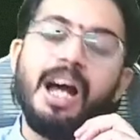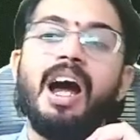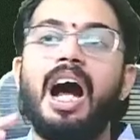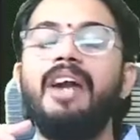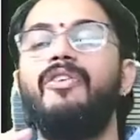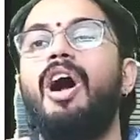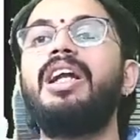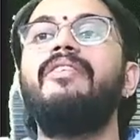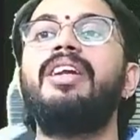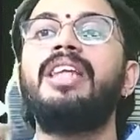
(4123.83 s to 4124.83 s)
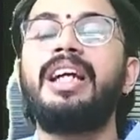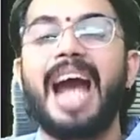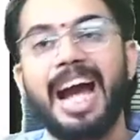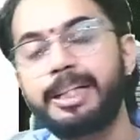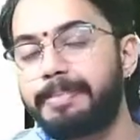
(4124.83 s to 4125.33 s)
and whatever the
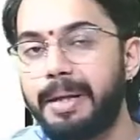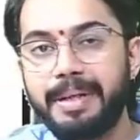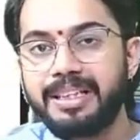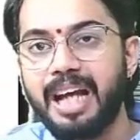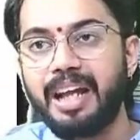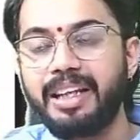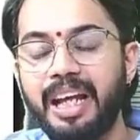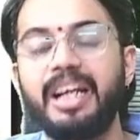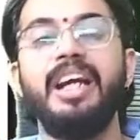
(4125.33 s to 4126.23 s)
cash payments are there,